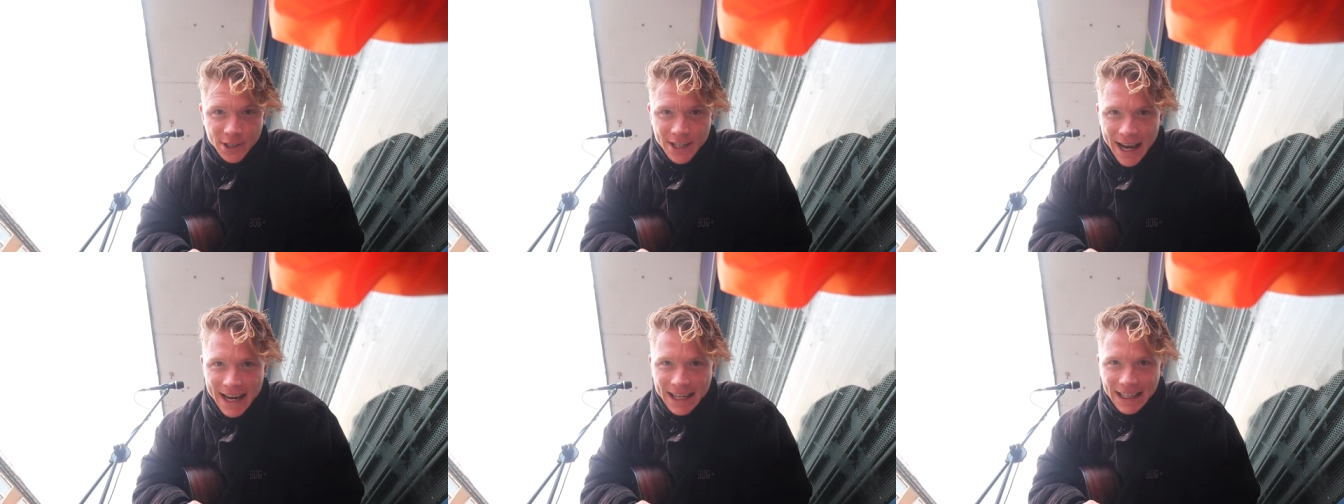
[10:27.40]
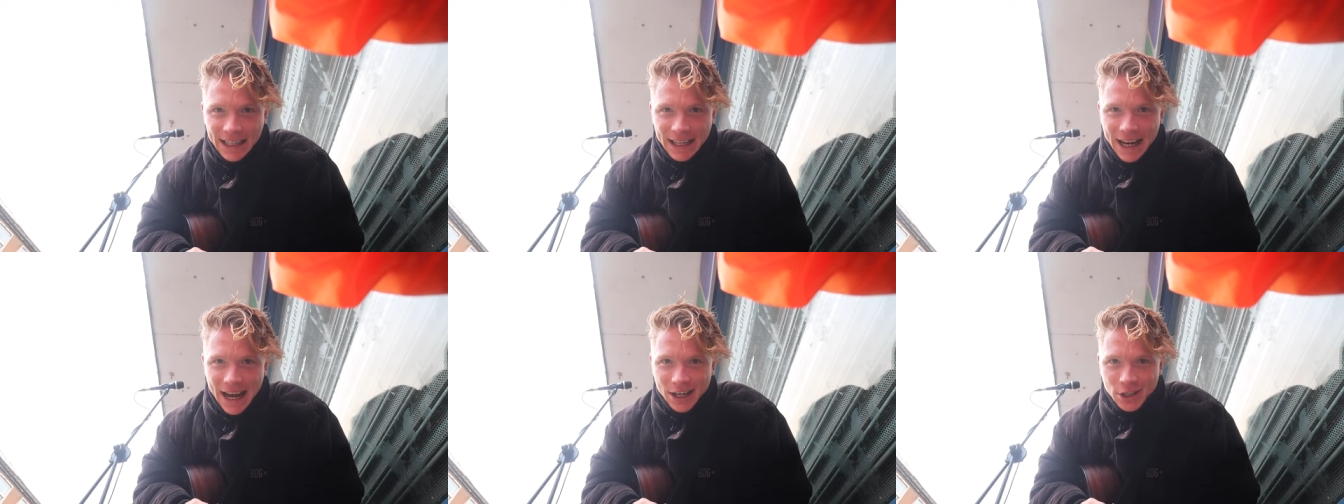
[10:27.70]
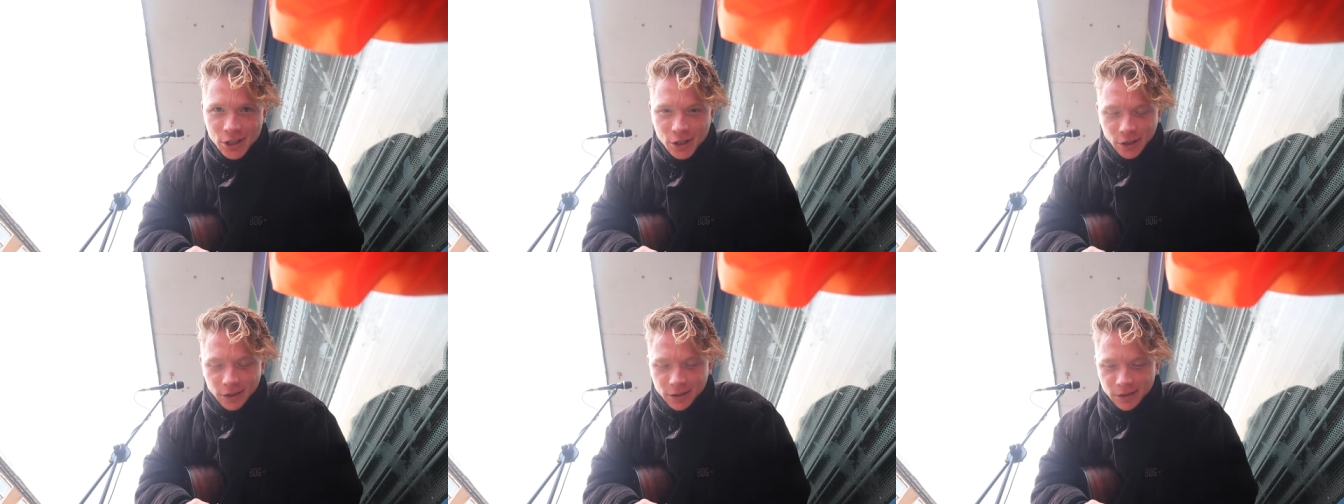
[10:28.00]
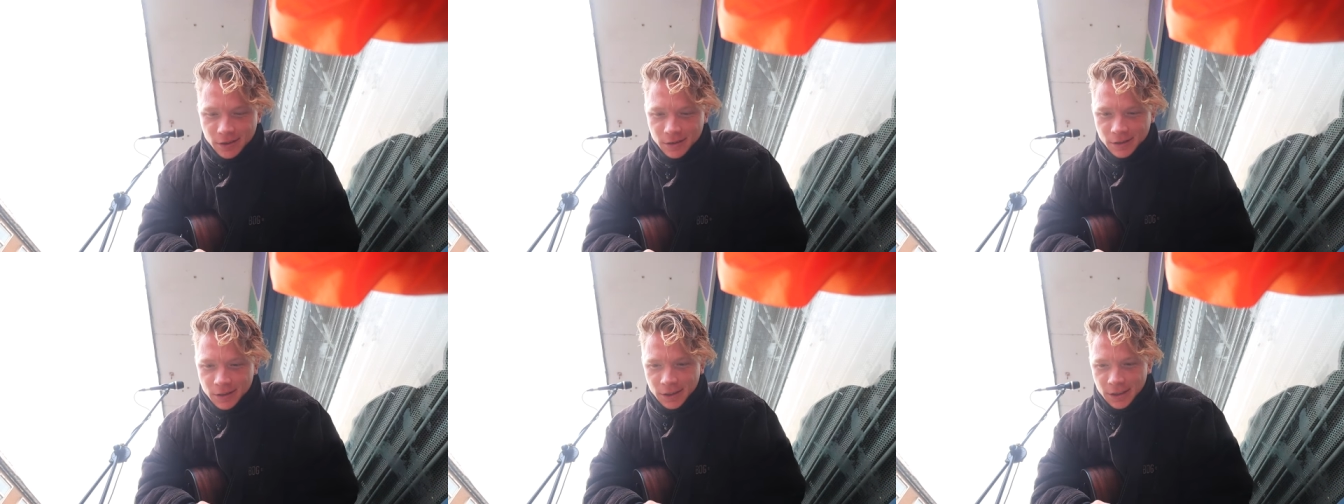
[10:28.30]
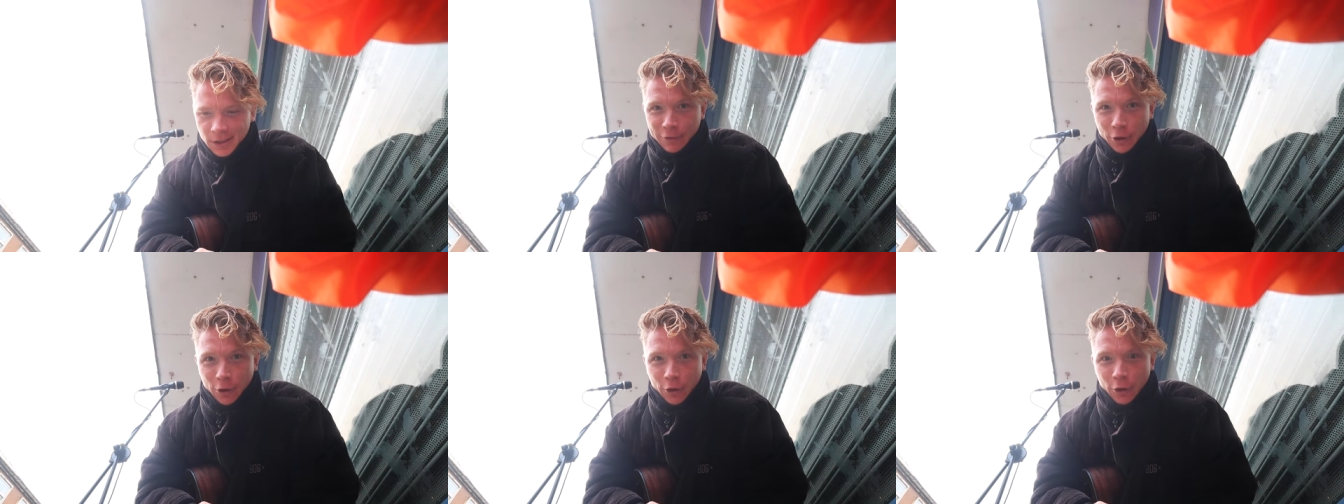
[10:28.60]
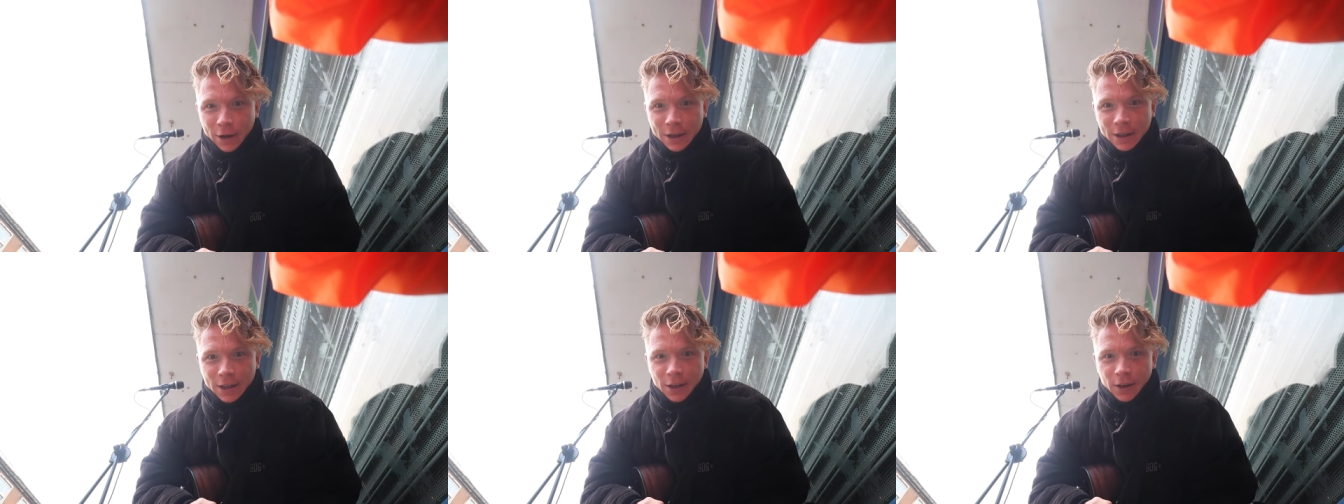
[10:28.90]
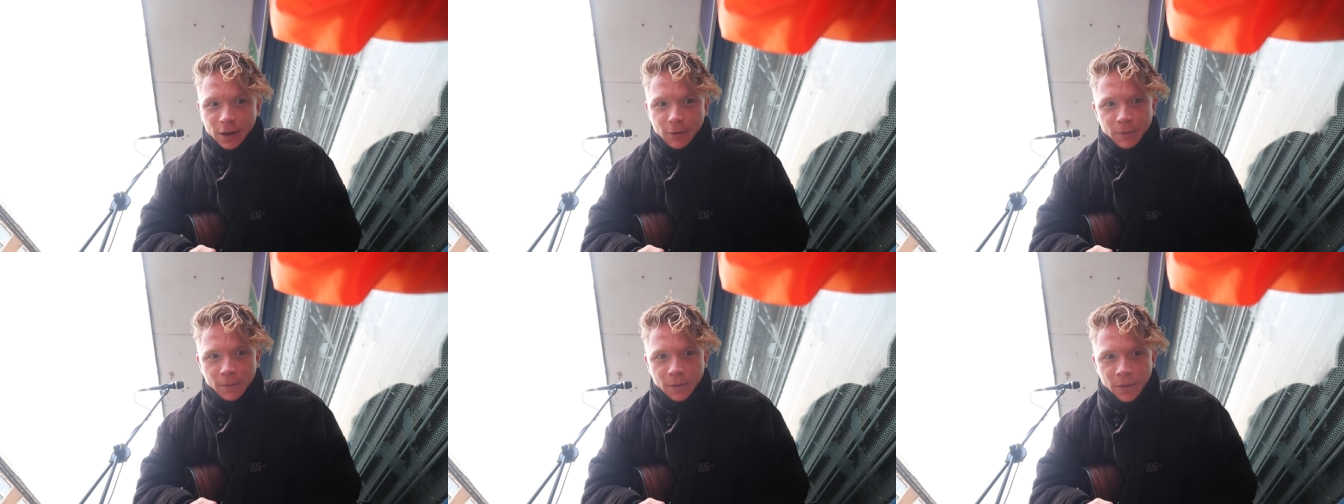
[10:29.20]
for taking action, even if you're in
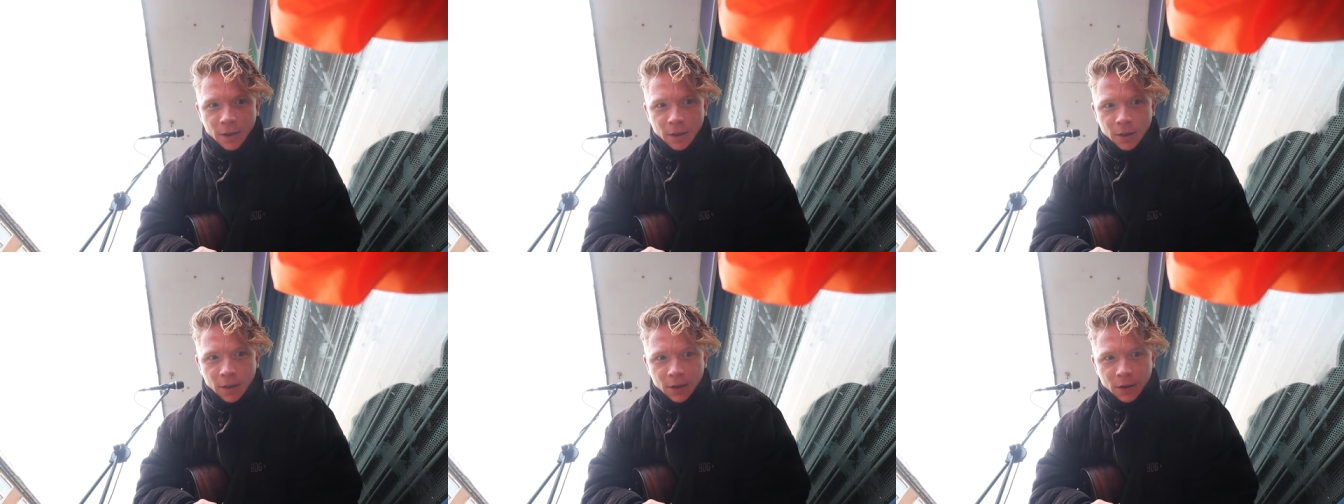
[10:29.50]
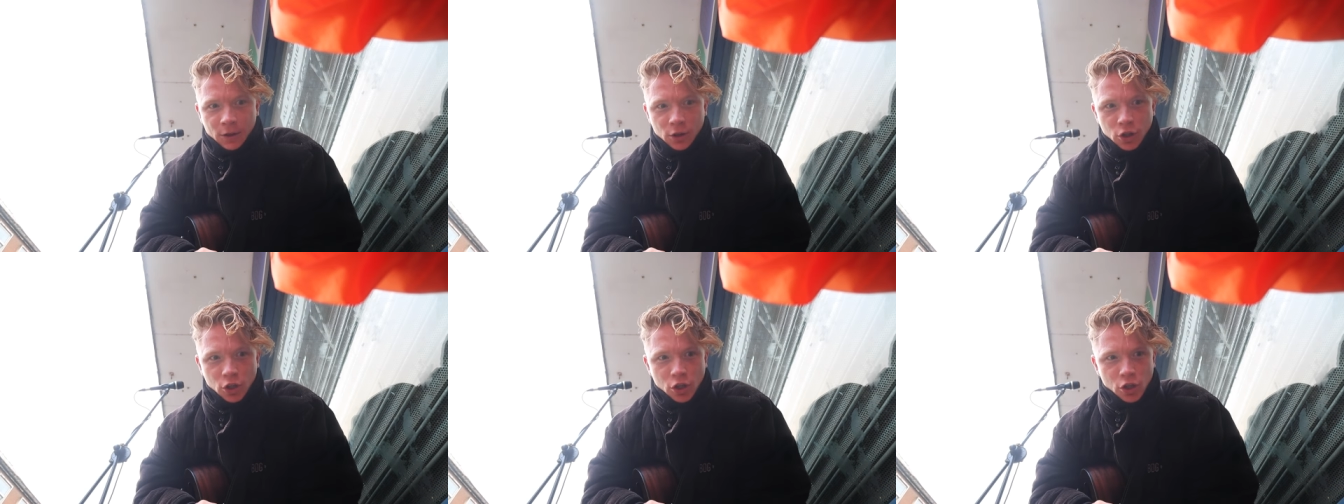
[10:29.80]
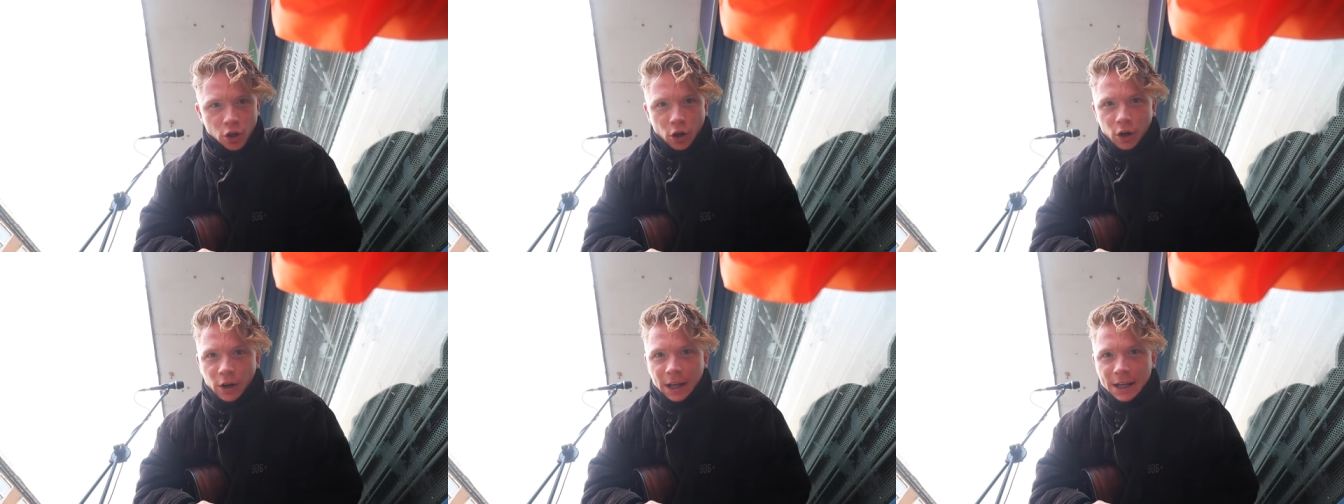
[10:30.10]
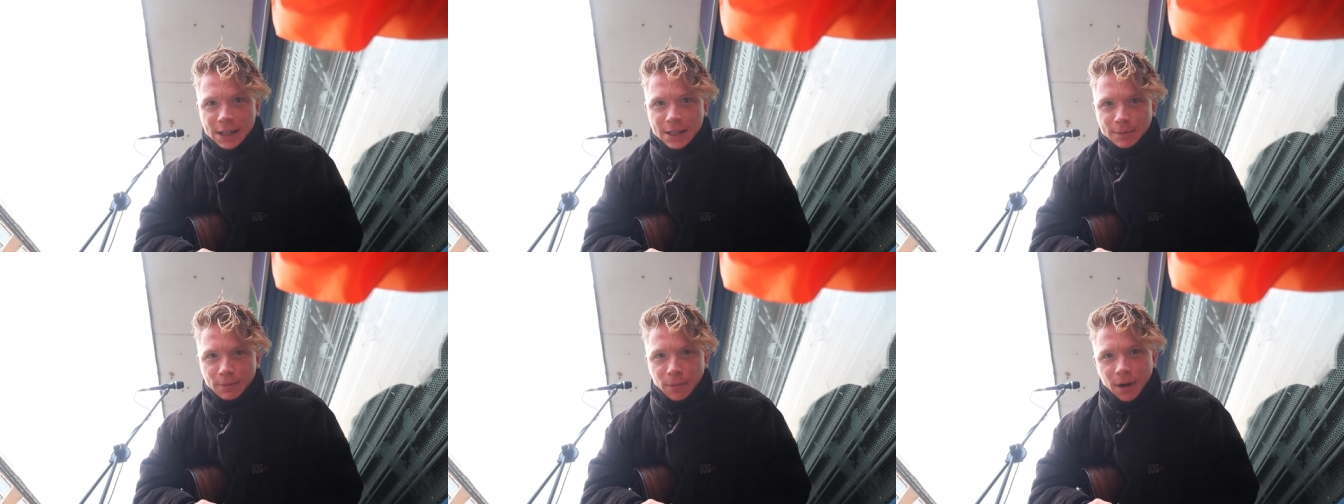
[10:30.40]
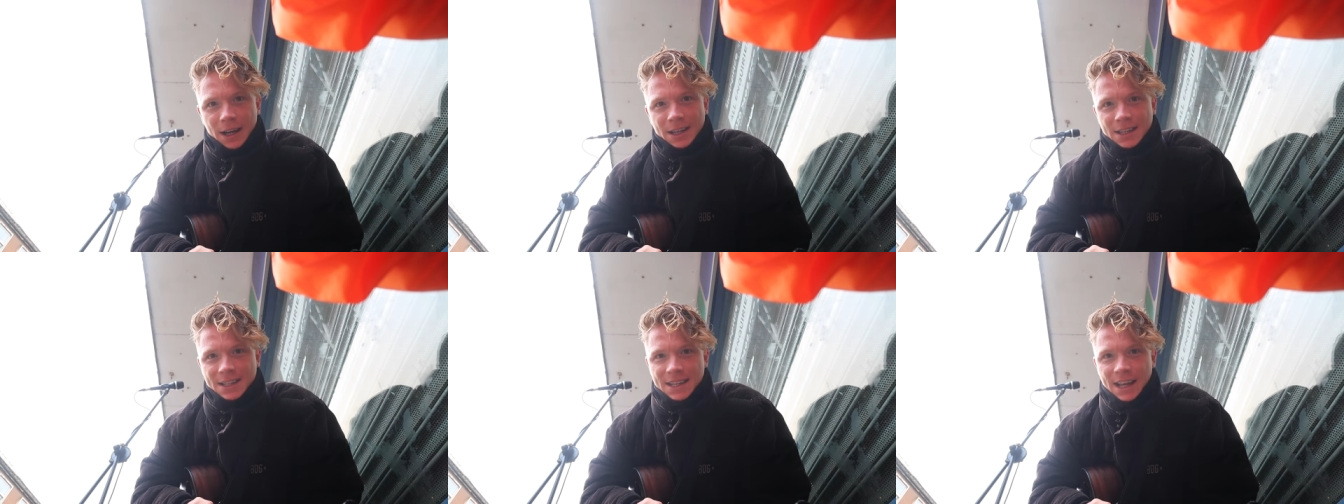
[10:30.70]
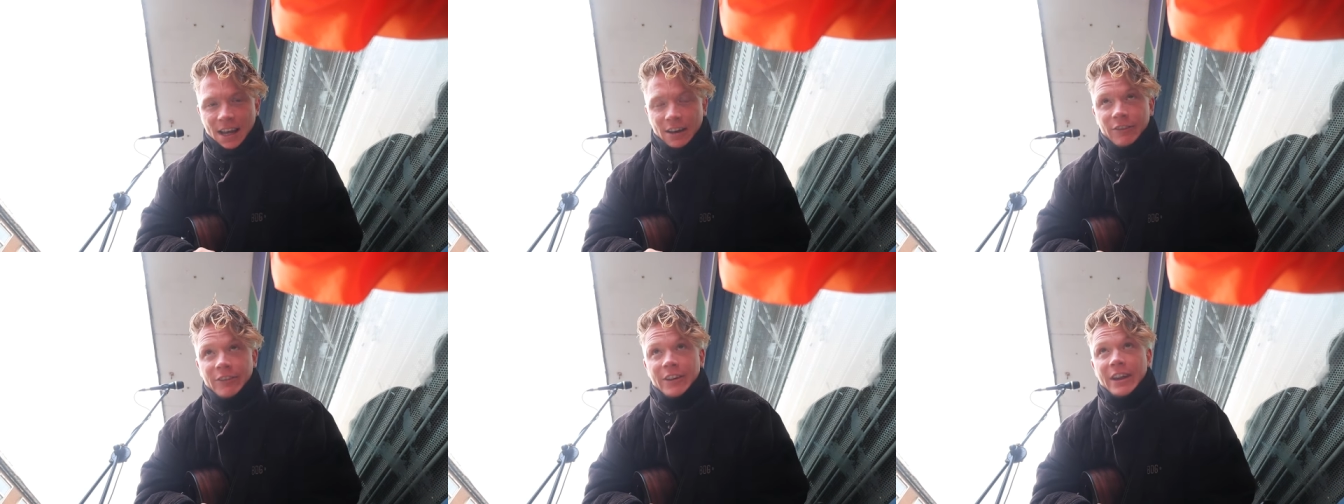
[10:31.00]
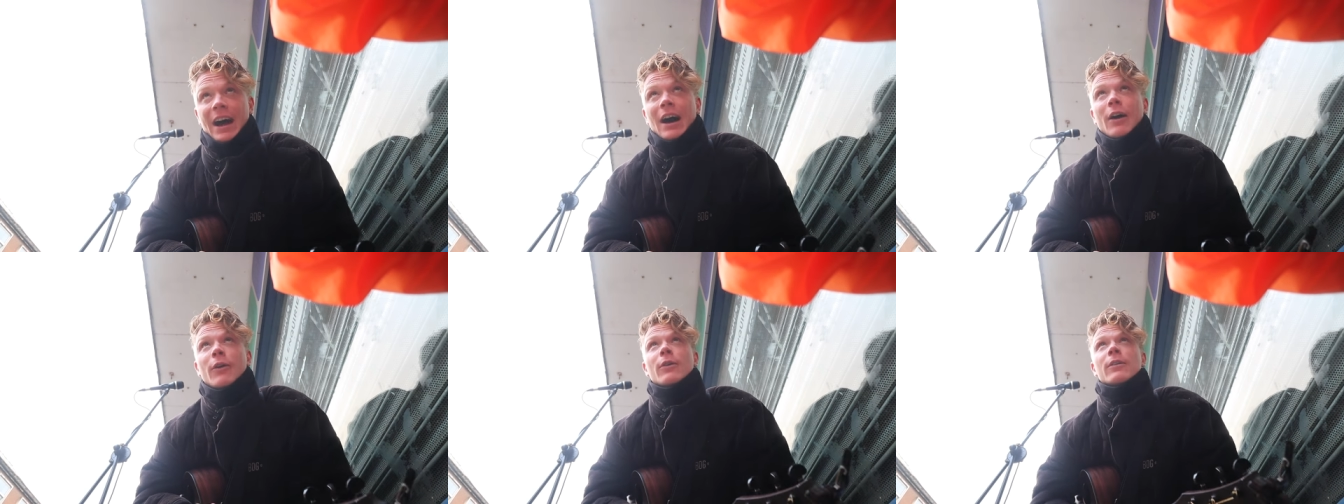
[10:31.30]
the strongest mindset of
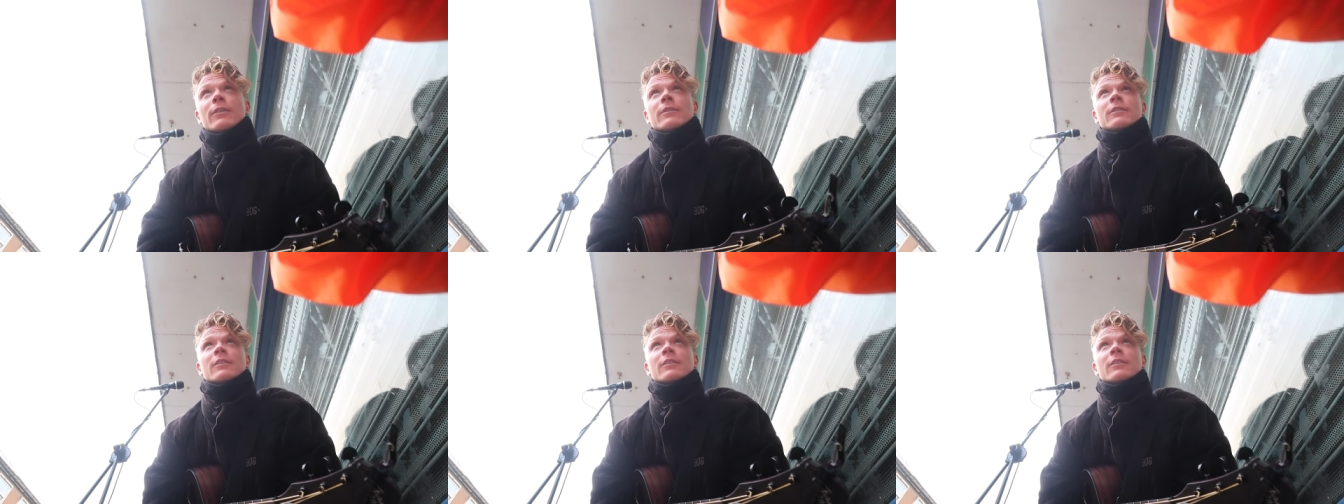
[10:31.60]
doubt.